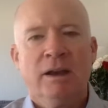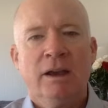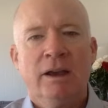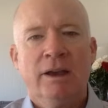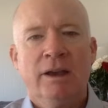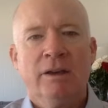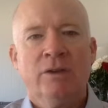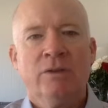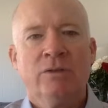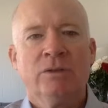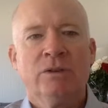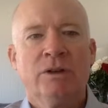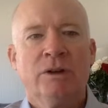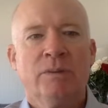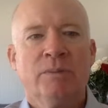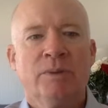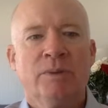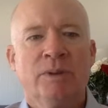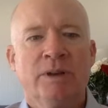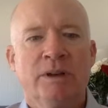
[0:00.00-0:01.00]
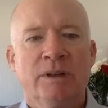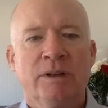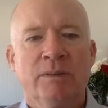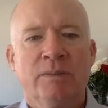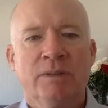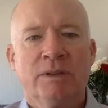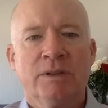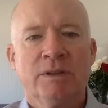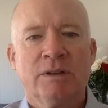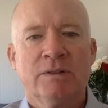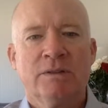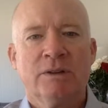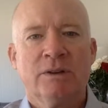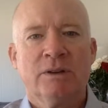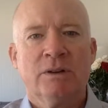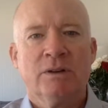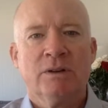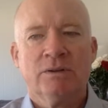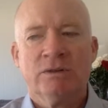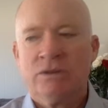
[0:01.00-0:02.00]
and go dump it in the
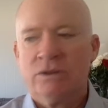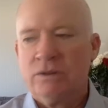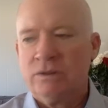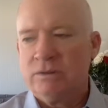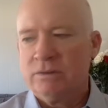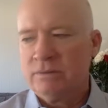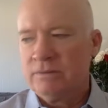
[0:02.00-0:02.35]
Pacific Ocean.